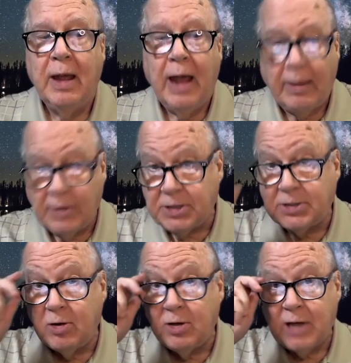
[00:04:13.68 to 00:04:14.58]
And this is
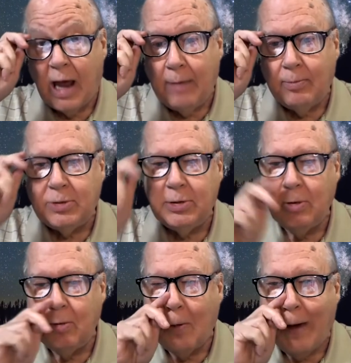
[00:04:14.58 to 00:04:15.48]
a good time
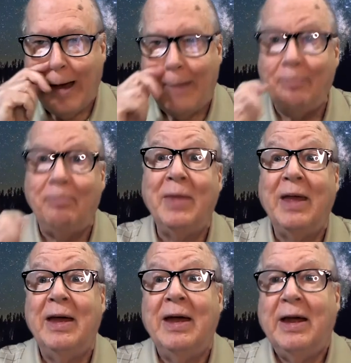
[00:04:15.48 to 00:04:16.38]
to
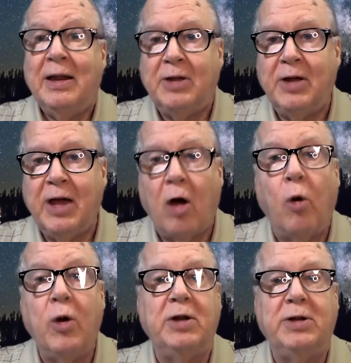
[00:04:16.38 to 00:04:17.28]
get our
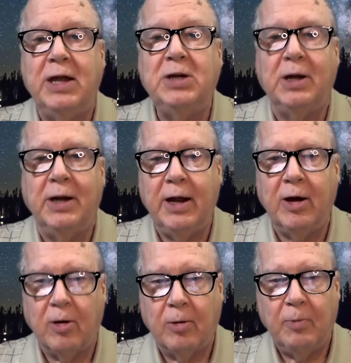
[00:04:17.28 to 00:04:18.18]
orientation
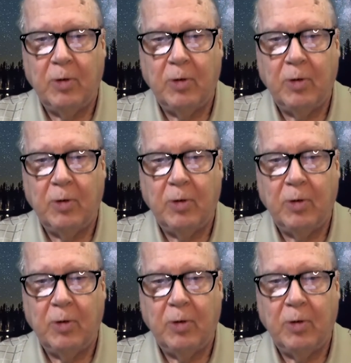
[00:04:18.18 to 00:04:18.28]
here.